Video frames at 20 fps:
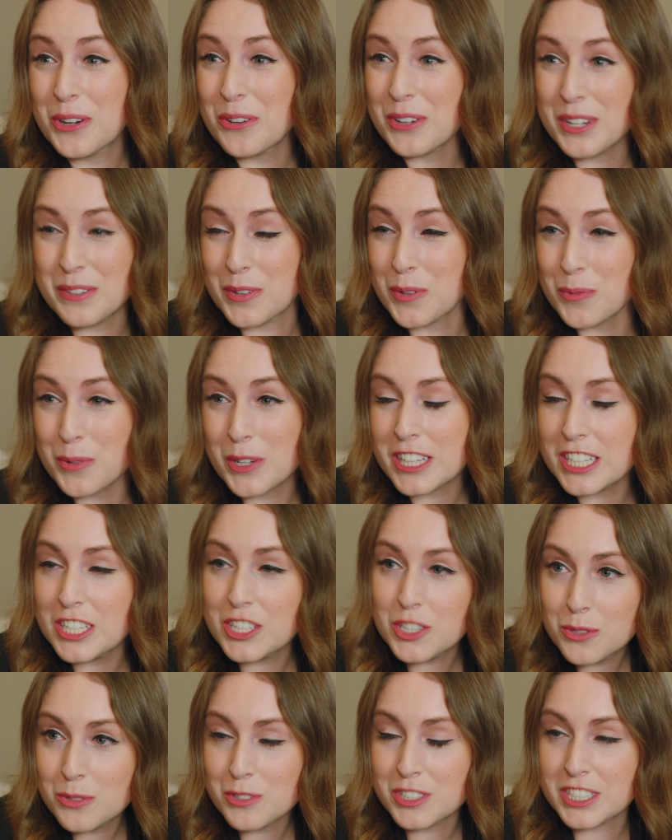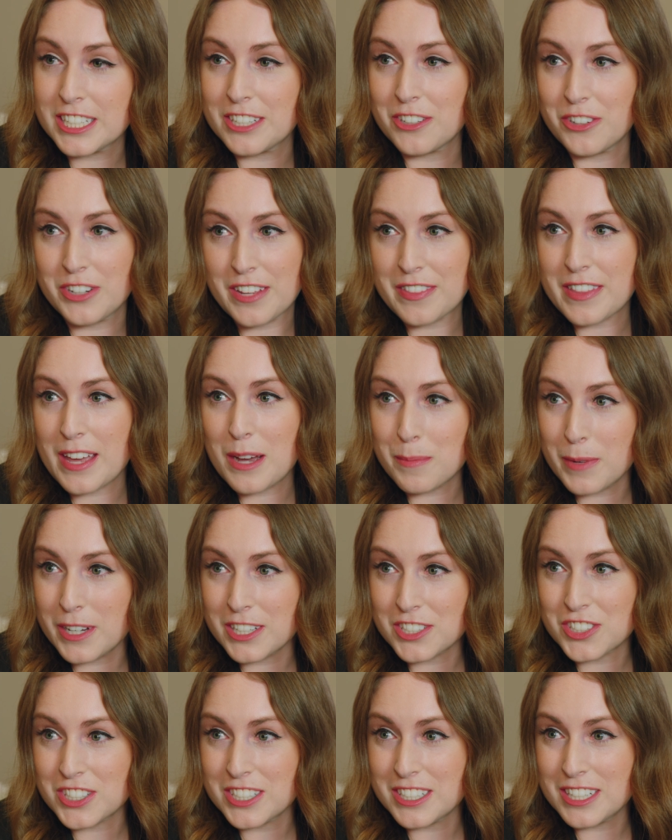don't even really use the internet that
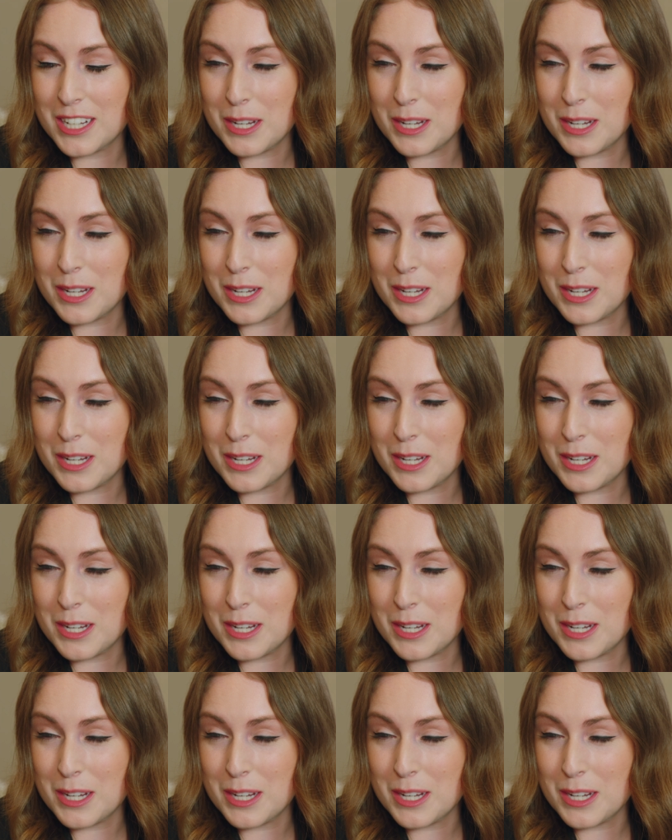much. No.